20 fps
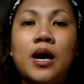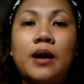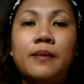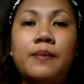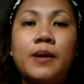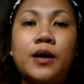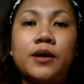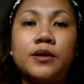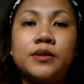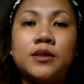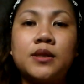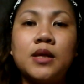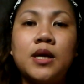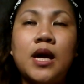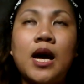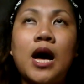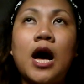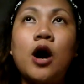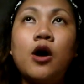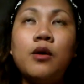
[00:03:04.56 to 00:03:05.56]
about
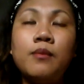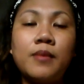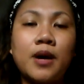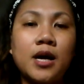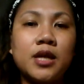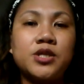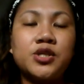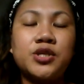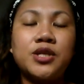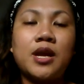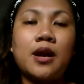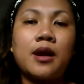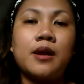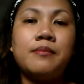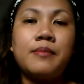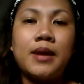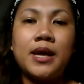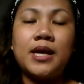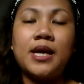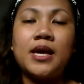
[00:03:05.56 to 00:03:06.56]
how much they are
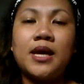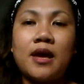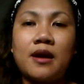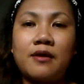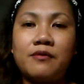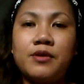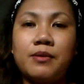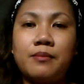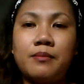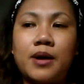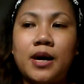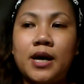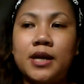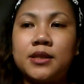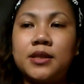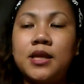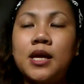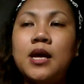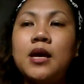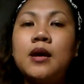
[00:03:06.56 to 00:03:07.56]
making every
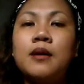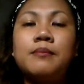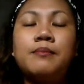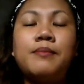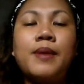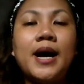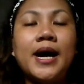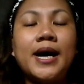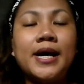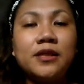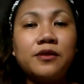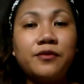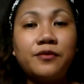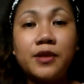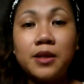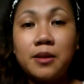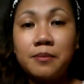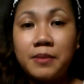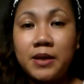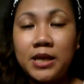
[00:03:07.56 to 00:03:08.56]
month but
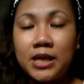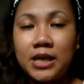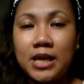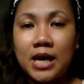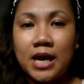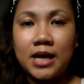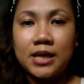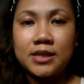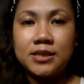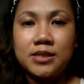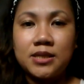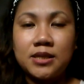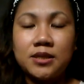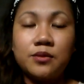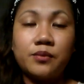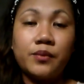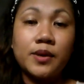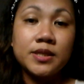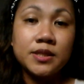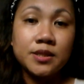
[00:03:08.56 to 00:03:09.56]
Filipinas in
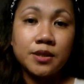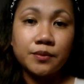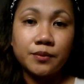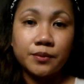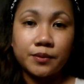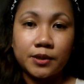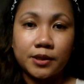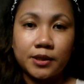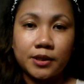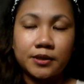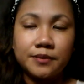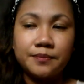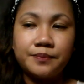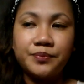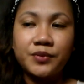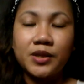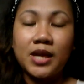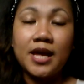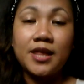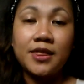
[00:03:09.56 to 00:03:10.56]
the Western world
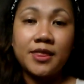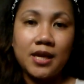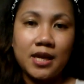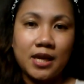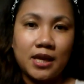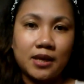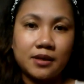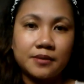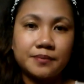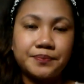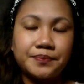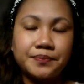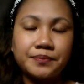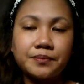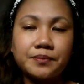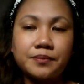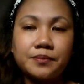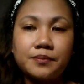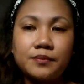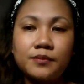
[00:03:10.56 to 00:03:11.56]
I think
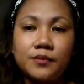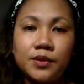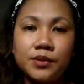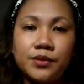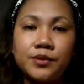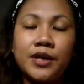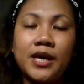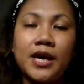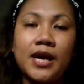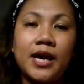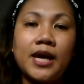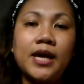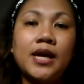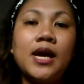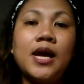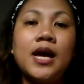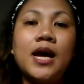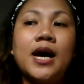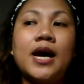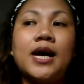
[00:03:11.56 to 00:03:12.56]
okay
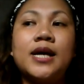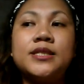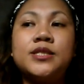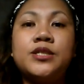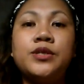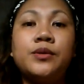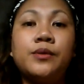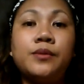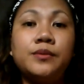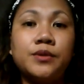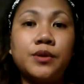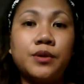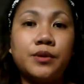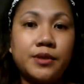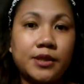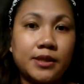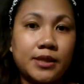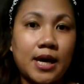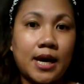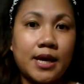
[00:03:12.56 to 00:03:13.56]
as you all
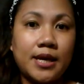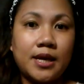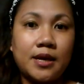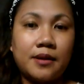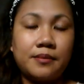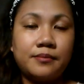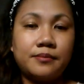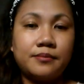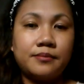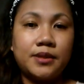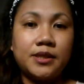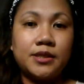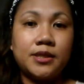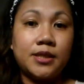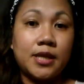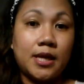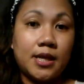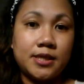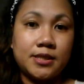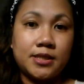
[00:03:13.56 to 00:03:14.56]
know that i am in the
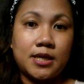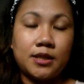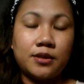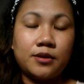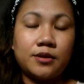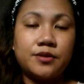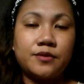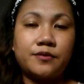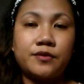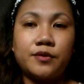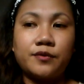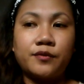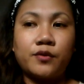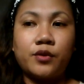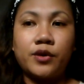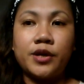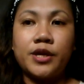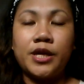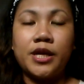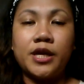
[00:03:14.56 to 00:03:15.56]
dating site also for
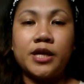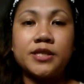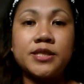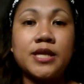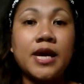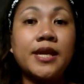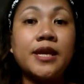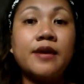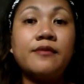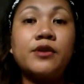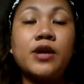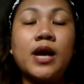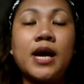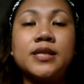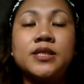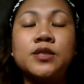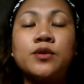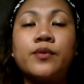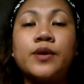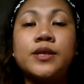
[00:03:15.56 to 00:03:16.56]
four years i never
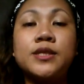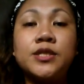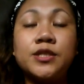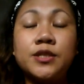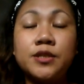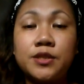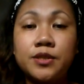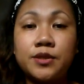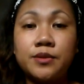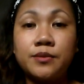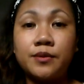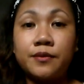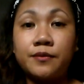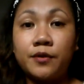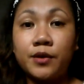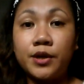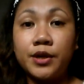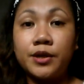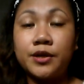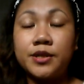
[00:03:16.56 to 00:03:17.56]
ask questions to
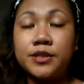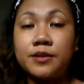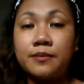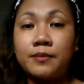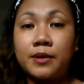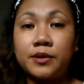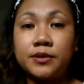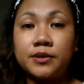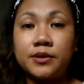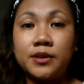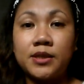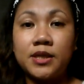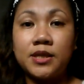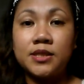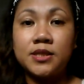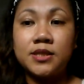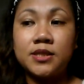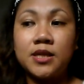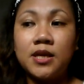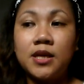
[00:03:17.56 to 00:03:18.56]
foreigners about
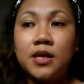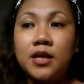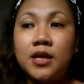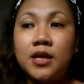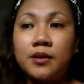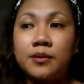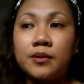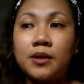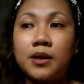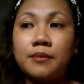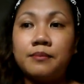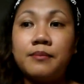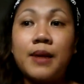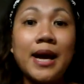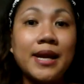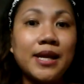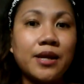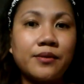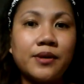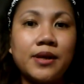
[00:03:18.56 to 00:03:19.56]
this uh,
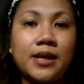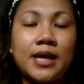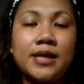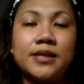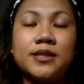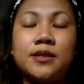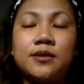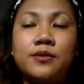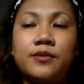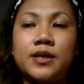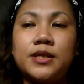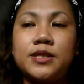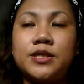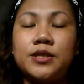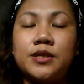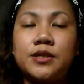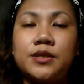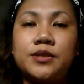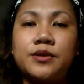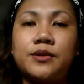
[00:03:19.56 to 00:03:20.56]
money related
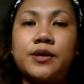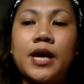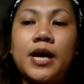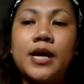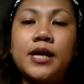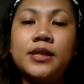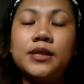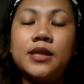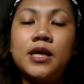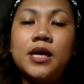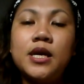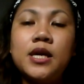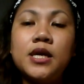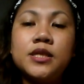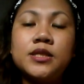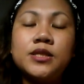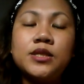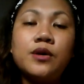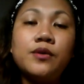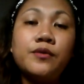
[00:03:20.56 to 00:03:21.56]
questions all right
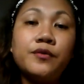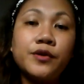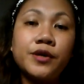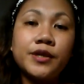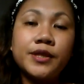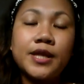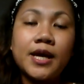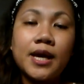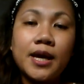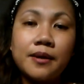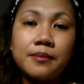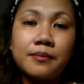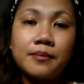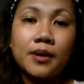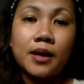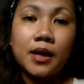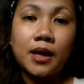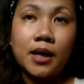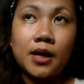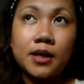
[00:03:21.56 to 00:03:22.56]
so for
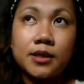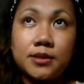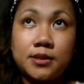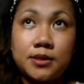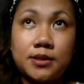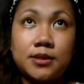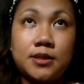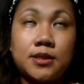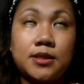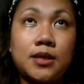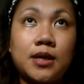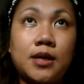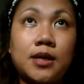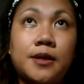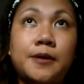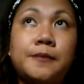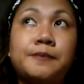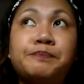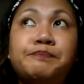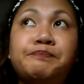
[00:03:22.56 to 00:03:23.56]
them uh,
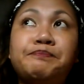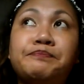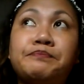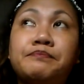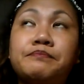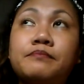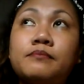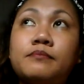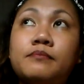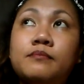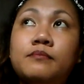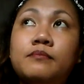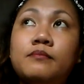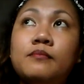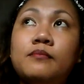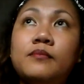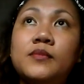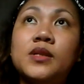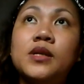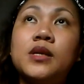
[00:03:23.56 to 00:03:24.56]
the
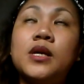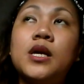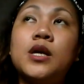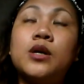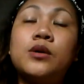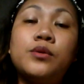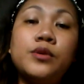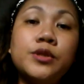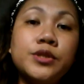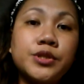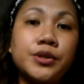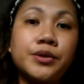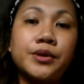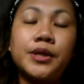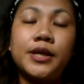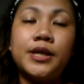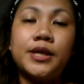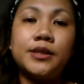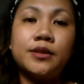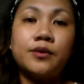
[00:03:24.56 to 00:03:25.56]
culture
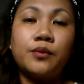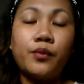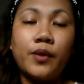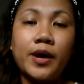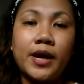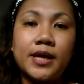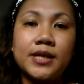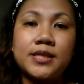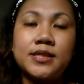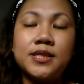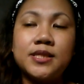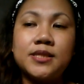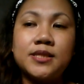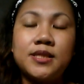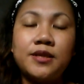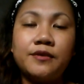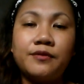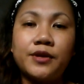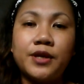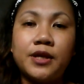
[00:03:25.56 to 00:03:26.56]
in the West is
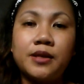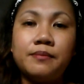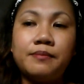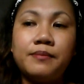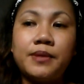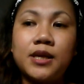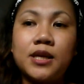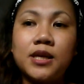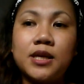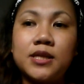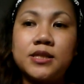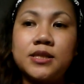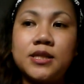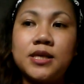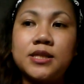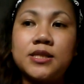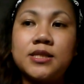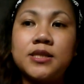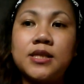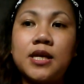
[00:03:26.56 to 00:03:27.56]
different because
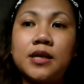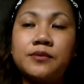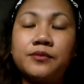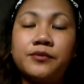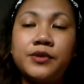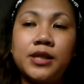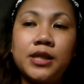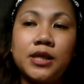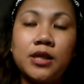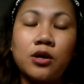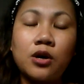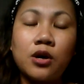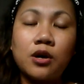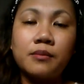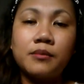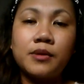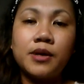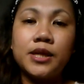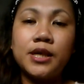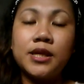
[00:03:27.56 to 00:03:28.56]
it's not really
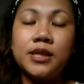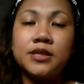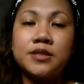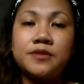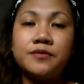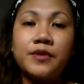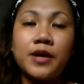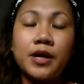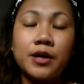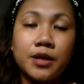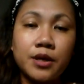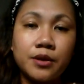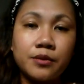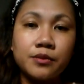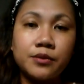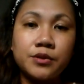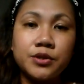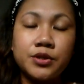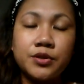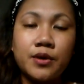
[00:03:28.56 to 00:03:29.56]
common and it's very
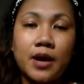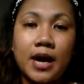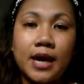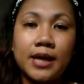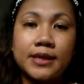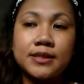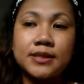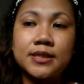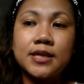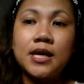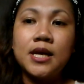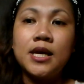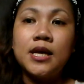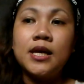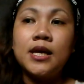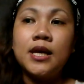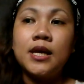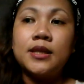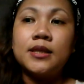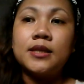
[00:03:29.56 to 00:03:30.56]
rude to ask
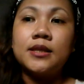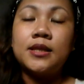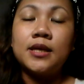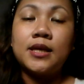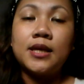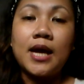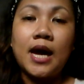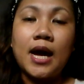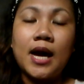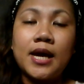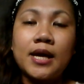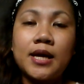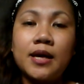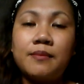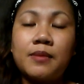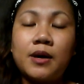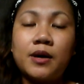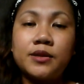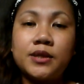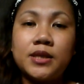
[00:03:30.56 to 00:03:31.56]
the guy
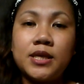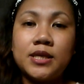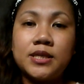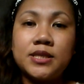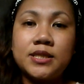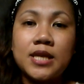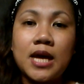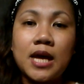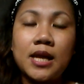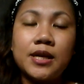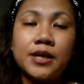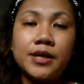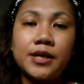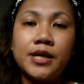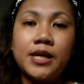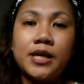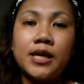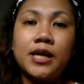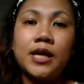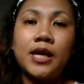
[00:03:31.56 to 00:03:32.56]
about his
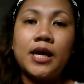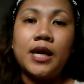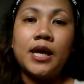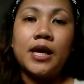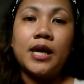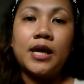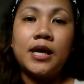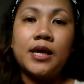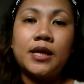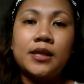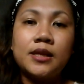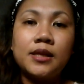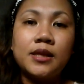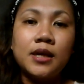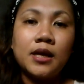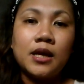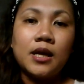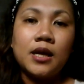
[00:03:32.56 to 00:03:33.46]
salary and